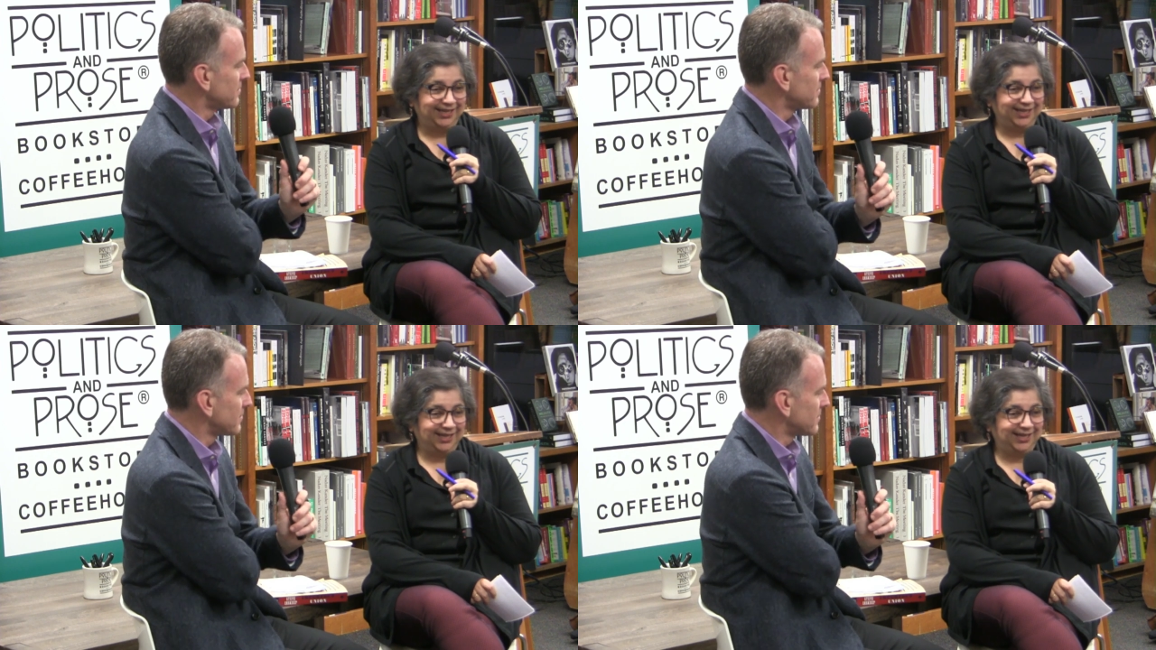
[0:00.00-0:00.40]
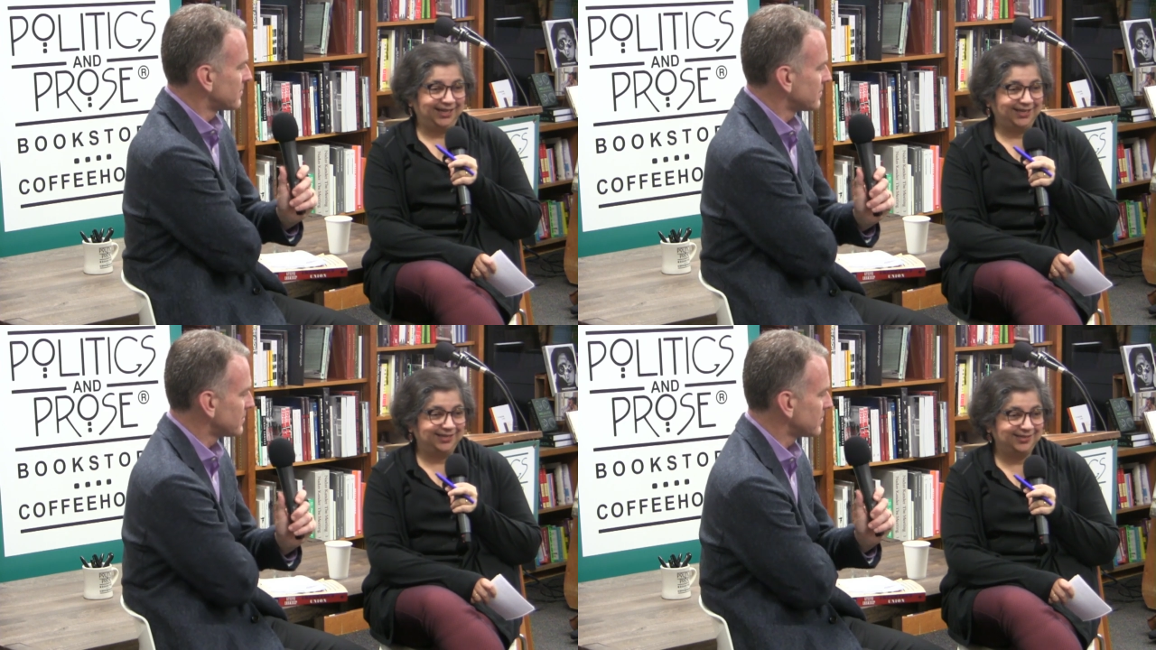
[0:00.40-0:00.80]

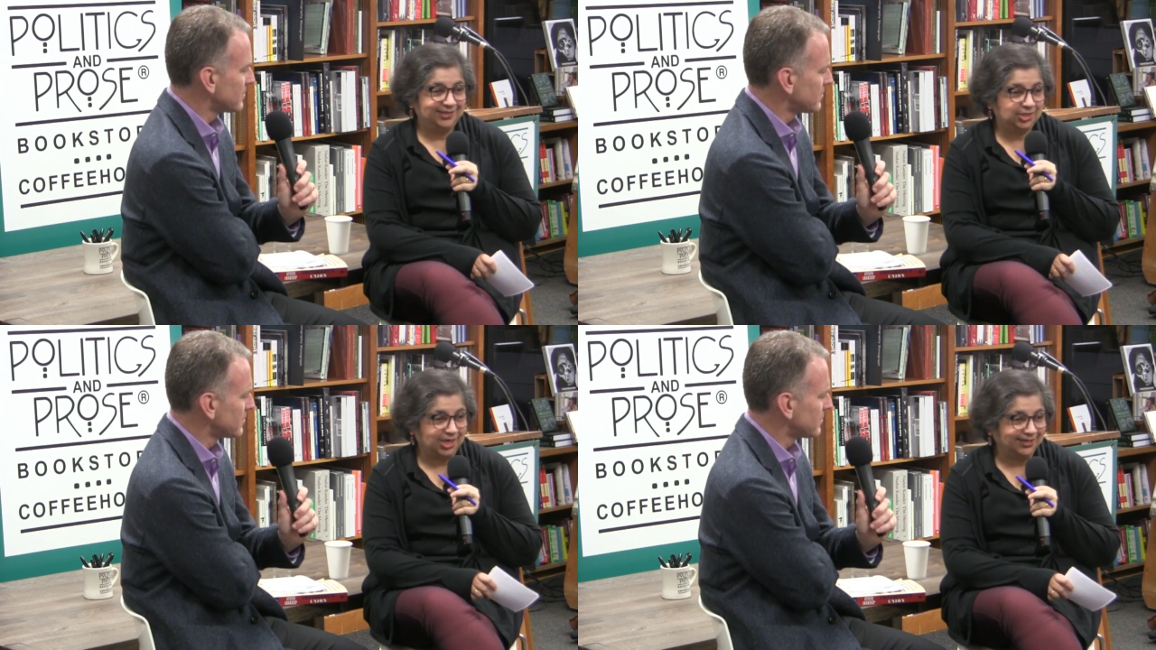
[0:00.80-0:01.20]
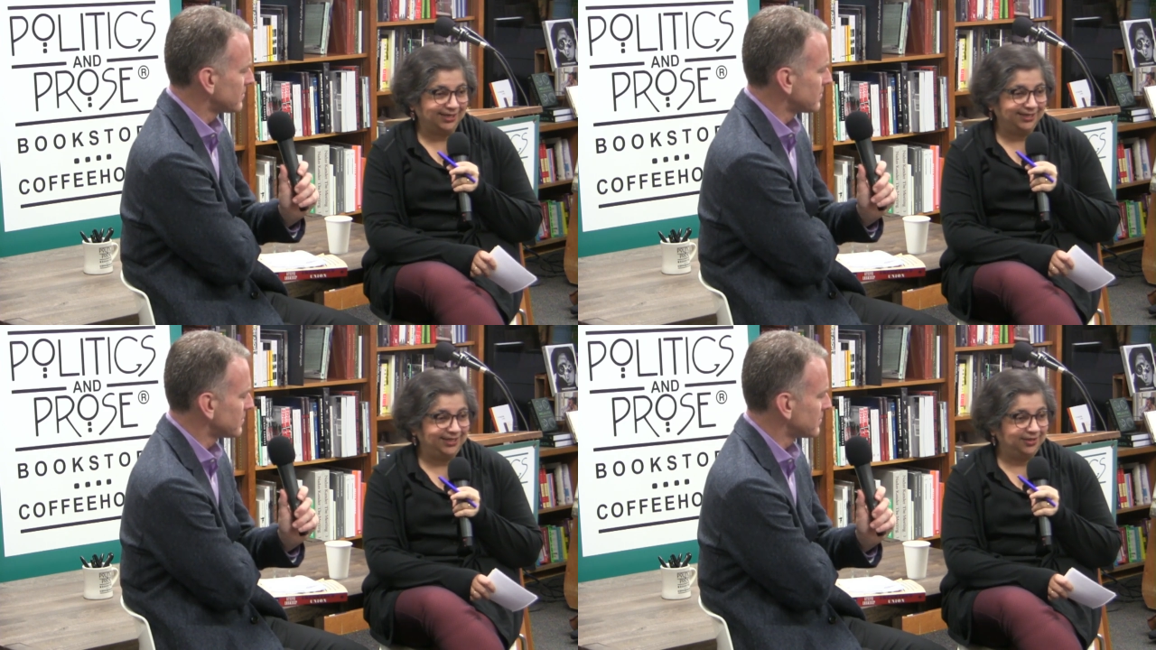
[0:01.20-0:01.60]
Speaker 1: Uh,
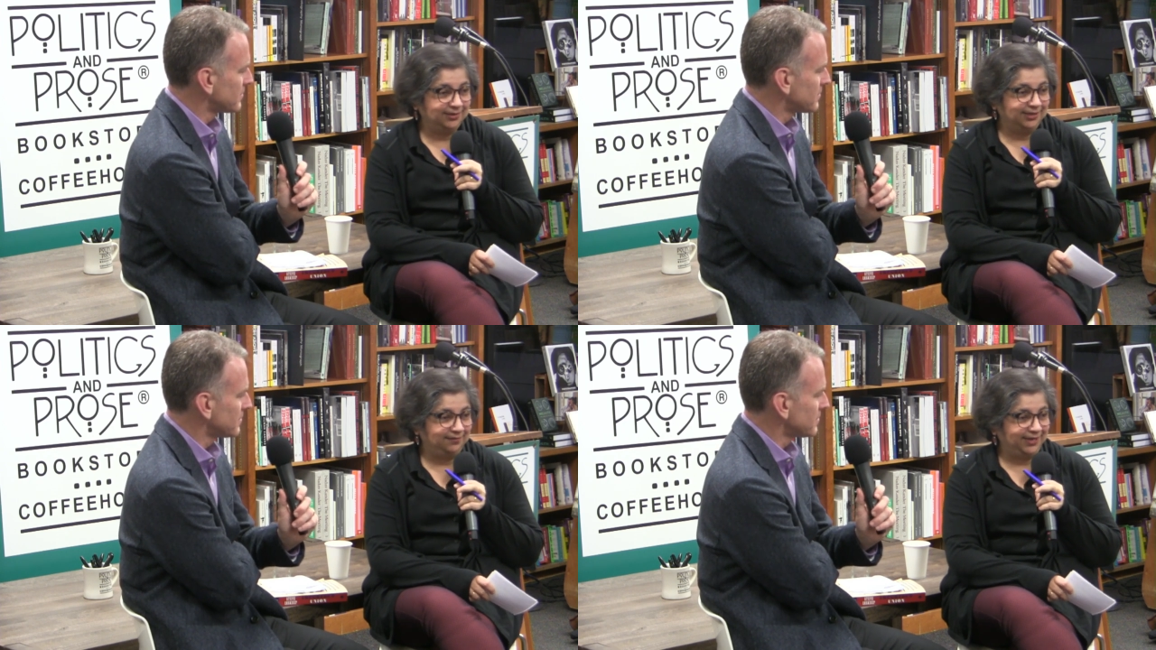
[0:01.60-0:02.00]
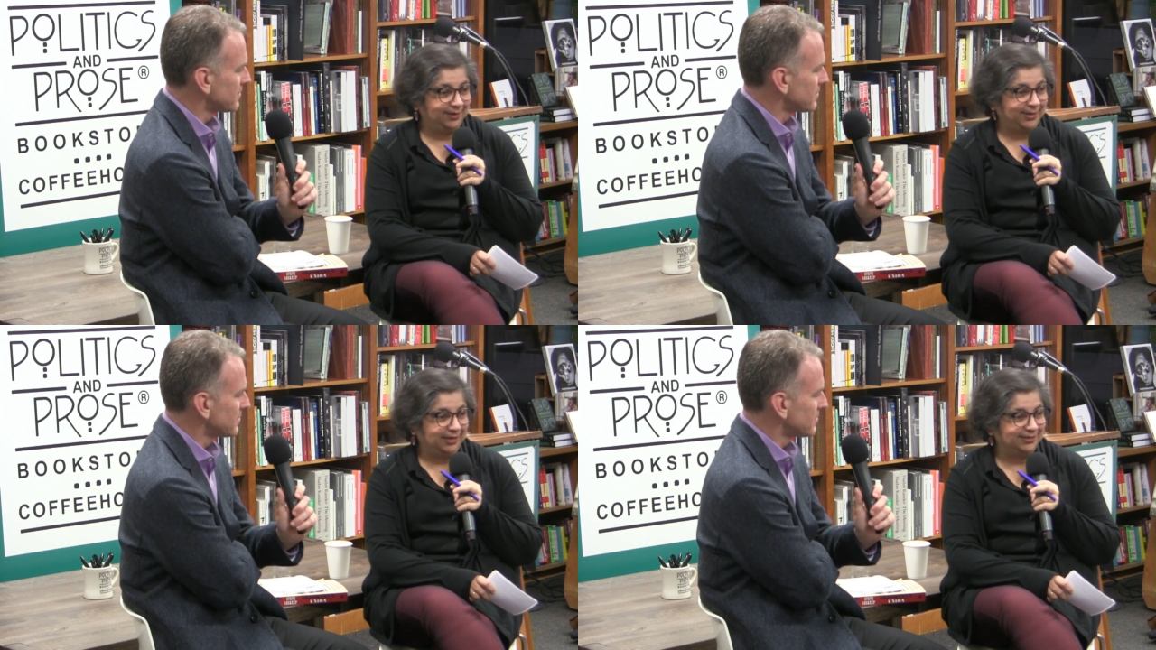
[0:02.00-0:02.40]
shockingly, you can read
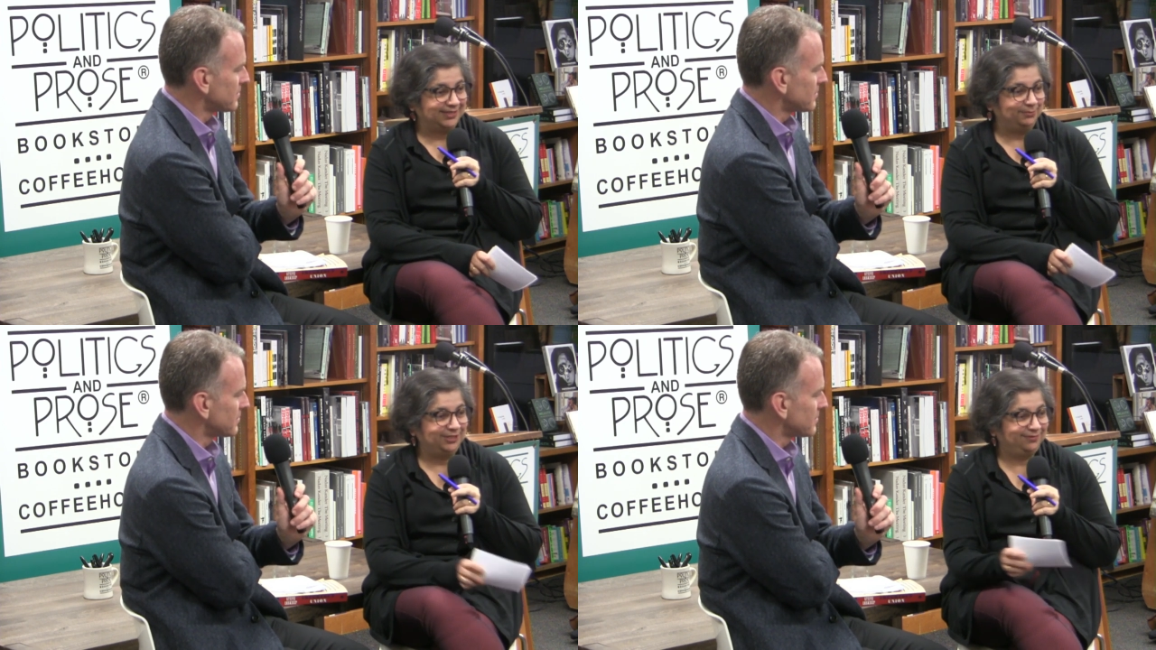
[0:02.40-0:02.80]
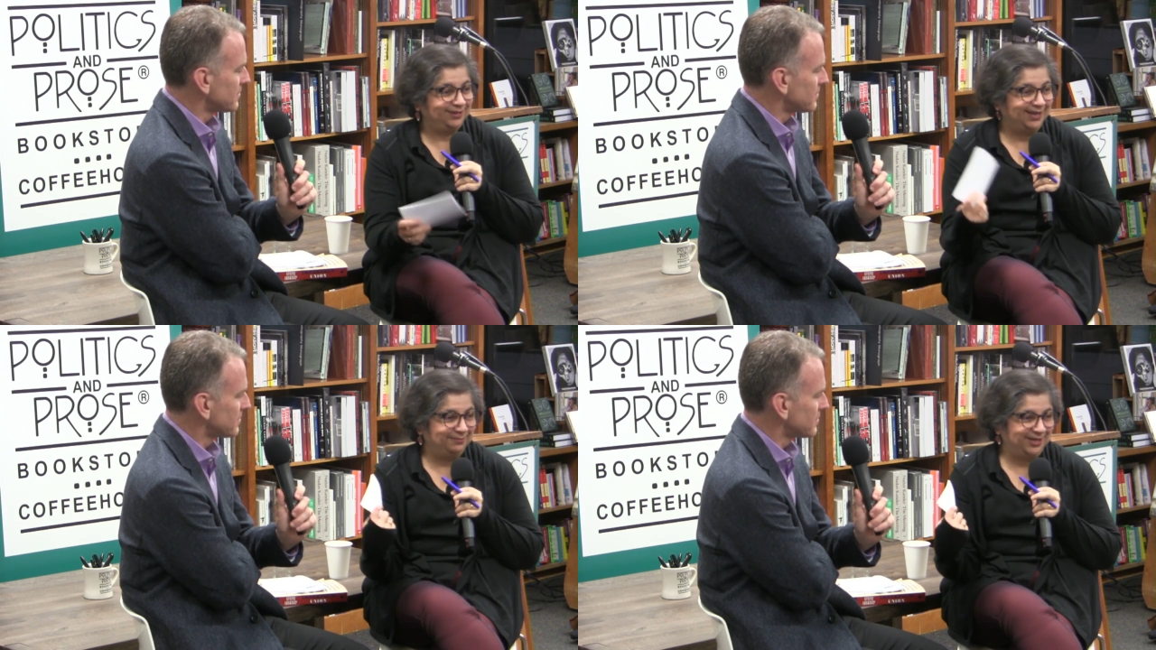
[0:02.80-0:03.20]
about a similar
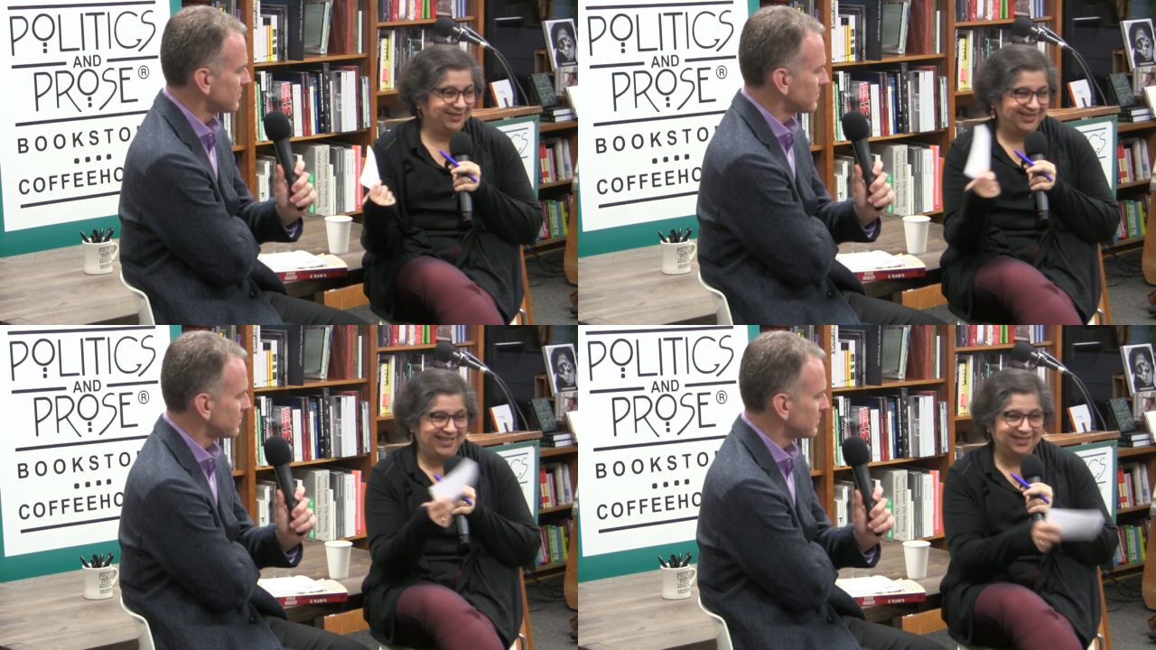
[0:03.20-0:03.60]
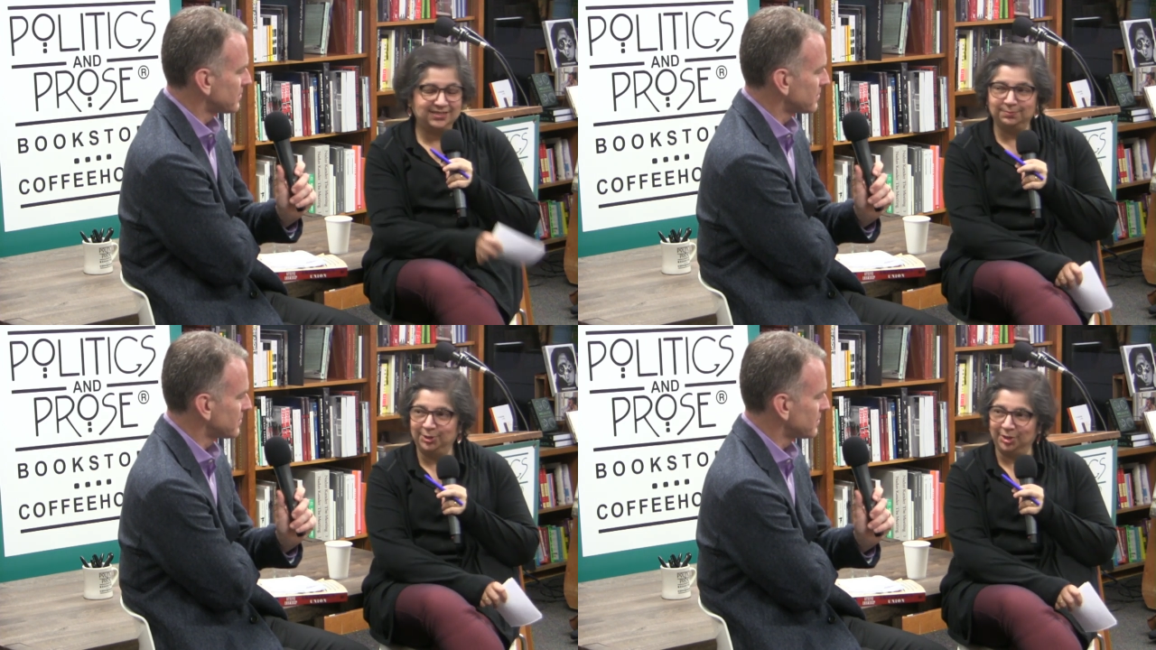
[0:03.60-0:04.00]
phenomenon in
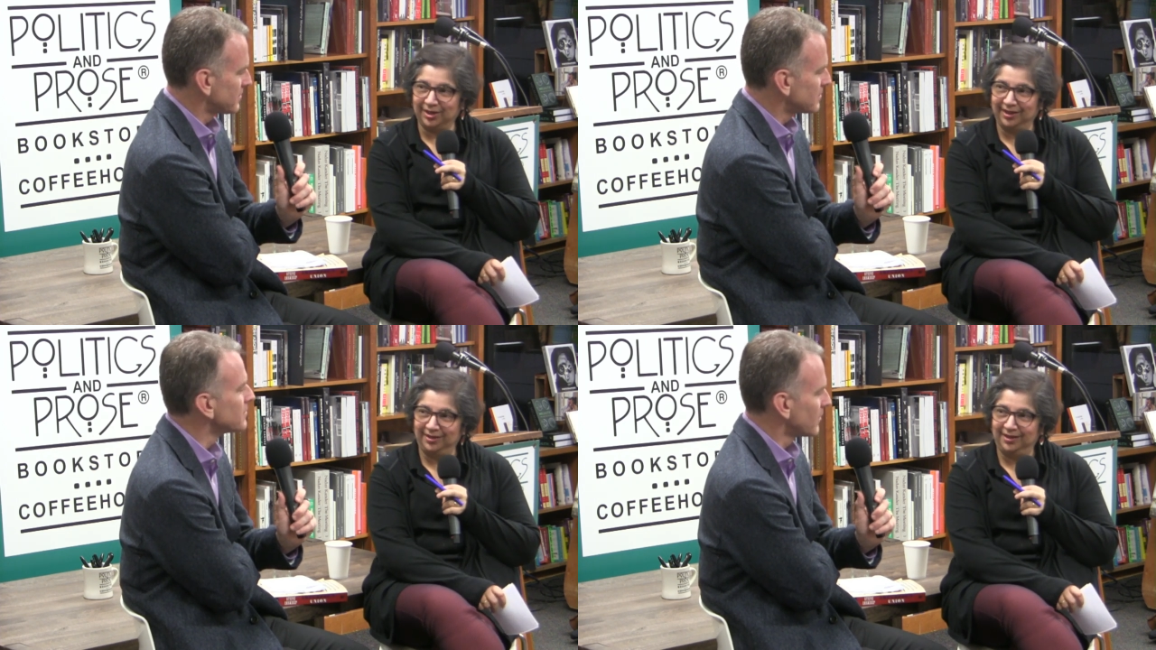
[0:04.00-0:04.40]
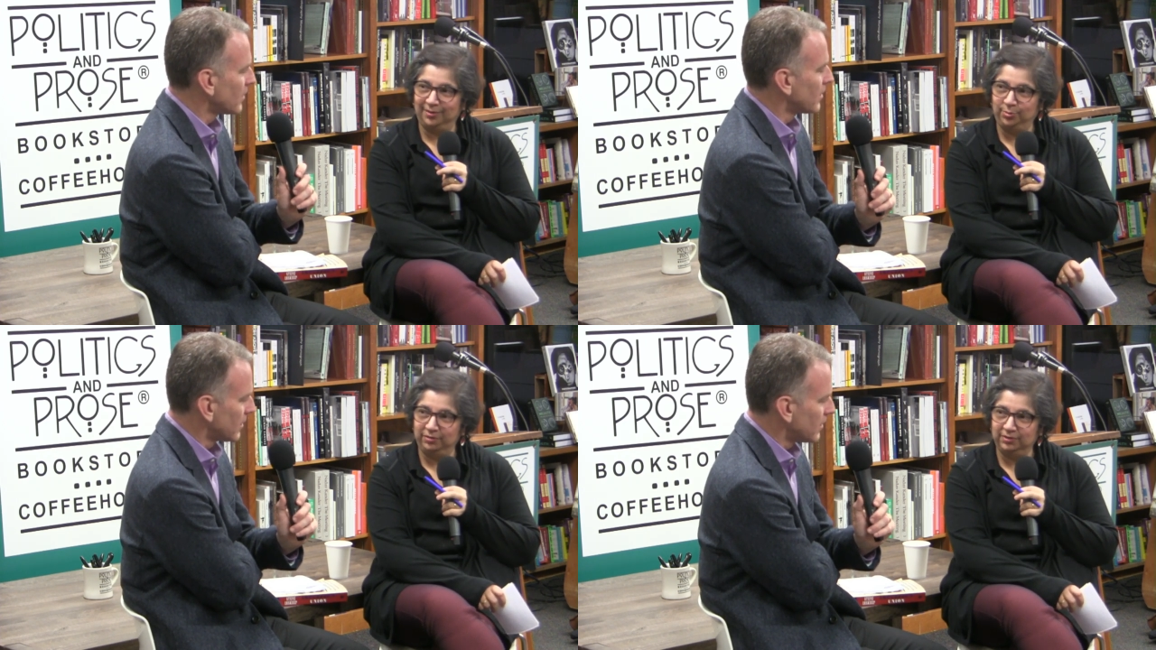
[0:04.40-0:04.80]
this book
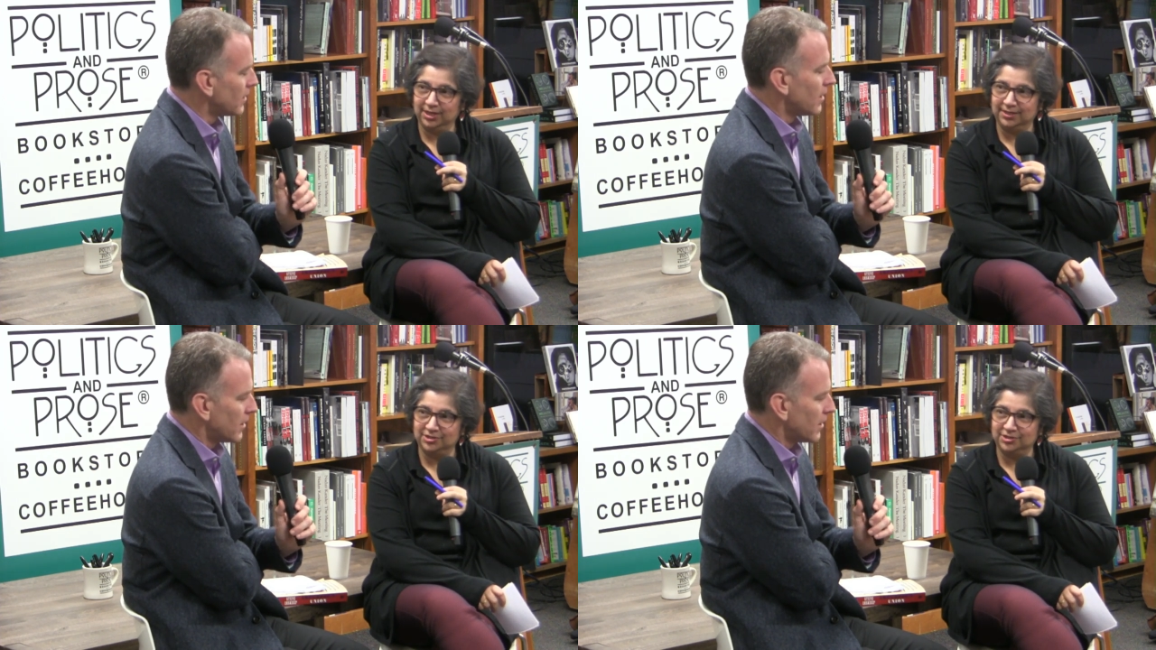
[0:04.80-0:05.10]
uh, with regard